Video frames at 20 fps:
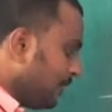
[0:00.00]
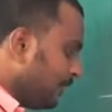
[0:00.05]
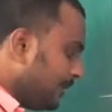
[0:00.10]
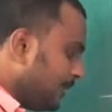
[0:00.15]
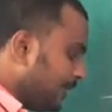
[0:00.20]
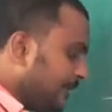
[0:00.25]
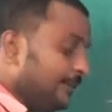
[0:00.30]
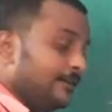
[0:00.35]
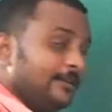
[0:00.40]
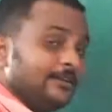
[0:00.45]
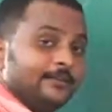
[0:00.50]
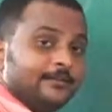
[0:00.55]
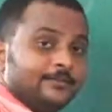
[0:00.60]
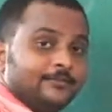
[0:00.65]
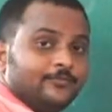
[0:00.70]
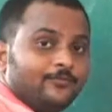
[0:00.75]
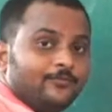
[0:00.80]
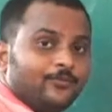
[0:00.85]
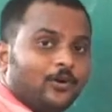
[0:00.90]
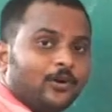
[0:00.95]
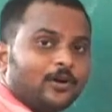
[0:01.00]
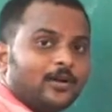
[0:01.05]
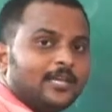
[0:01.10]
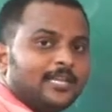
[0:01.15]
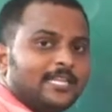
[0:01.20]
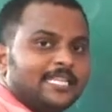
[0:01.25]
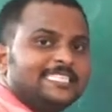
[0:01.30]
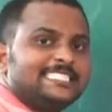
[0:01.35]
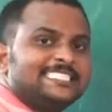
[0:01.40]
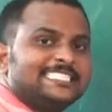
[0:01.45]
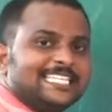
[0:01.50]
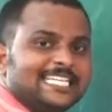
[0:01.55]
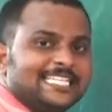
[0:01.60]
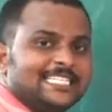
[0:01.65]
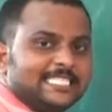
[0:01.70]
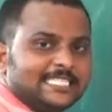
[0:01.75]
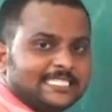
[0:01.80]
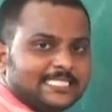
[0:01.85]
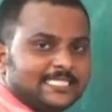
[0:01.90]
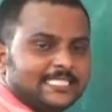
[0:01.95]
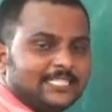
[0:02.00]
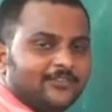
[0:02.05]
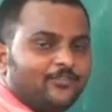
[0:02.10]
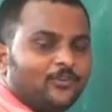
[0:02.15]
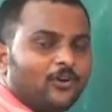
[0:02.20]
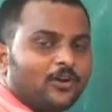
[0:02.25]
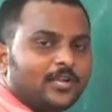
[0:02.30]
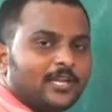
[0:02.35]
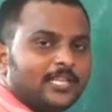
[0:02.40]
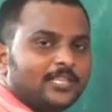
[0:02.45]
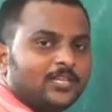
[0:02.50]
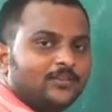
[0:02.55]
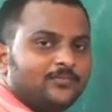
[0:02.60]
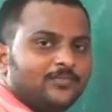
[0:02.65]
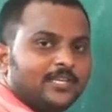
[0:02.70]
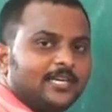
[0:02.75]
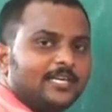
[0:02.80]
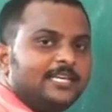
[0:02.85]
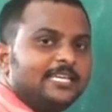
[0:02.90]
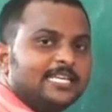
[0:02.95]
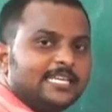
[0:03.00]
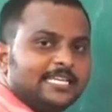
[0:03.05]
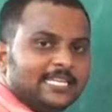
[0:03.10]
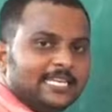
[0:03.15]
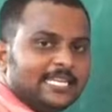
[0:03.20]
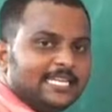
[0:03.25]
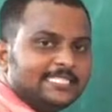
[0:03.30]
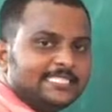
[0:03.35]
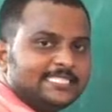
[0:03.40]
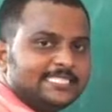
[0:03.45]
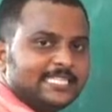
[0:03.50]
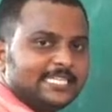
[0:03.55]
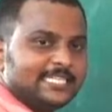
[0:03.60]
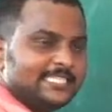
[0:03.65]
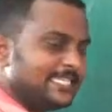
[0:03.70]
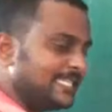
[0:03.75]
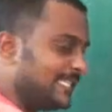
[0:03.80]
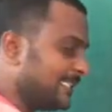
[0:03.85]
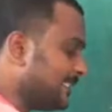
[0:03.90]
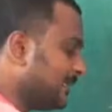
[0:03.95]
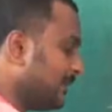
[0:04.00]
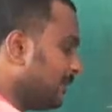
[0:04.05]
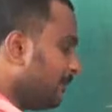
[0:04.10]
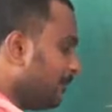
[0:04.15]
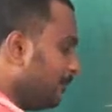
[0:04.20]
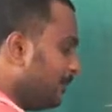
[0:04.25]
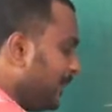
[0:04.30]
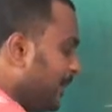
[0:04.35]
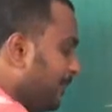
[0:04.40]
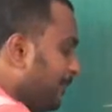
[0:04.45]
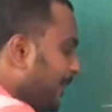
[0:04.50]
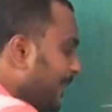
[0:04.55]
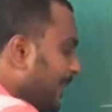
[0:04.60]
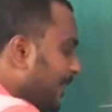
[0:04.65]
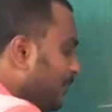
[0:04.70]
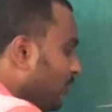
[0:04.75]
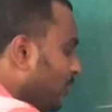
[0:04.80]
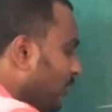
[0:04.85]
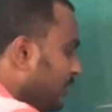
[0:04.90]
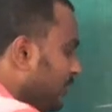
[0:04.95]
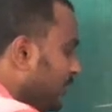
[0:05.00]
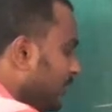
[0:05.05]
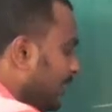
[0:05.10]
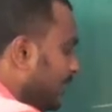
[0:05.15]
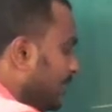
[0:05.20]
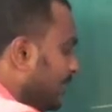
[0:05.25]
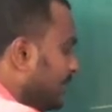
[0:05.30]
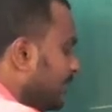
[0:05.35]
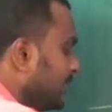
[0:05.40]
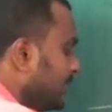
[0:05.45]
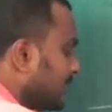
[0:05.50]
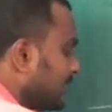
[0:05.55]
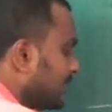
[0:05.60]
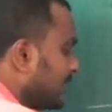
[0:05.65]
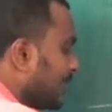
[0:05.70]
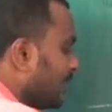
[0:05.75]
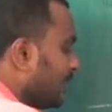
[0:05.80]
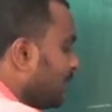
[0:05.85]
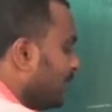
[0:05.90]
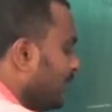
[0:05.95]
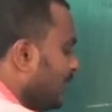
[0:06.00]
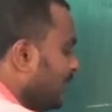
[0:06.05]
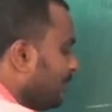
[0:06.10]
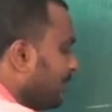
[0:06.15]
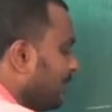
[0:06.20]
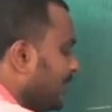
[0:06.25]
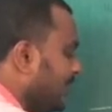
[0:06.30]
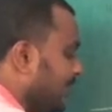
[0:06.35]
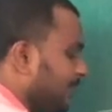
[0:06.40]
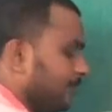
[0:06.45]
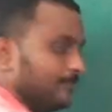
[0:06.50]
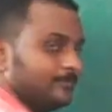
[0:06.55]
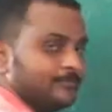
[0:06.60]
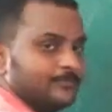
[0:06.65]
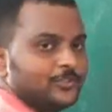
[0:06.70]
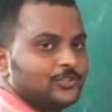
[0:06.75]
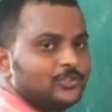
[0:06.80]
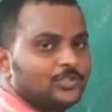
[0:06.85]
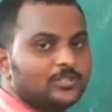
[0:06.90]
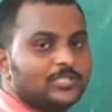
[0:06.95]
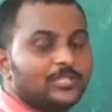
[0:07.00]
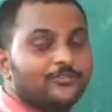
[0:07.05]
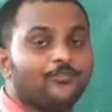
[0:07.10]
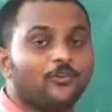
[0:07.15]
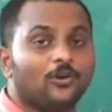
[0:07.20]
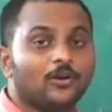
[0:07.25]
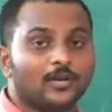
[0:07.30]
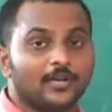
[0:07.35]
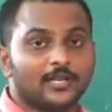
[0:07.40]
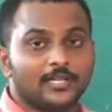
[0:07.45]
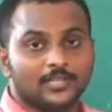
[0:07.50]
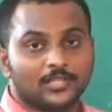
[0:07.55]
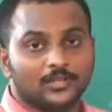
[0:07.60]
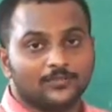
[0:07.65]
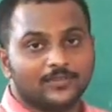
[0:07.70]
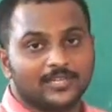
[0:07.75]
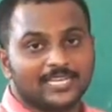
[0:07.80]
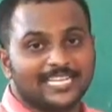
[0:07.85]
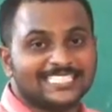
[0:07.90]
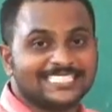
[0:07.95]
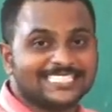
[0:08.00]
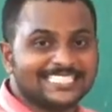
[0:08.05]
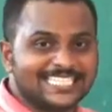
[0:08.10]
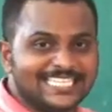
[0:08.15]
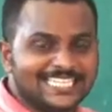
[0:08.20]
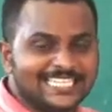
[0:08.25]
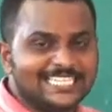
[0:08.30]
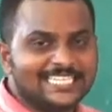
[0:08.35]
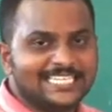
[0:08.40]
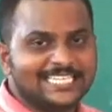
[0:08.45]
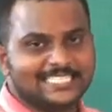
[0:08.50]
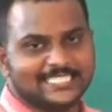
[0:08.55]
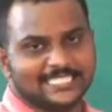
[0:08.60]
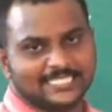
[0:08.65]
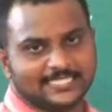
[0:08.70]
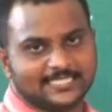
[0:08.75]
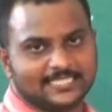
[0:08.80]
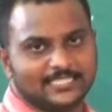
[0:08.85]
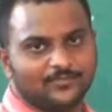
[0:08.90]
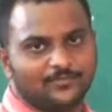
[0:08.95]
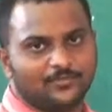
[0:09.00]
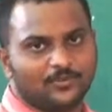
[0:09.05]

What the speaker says: the focal length changes, the focal length of the lens changes depending on the surrounding medium. So the focal length of the lens increases,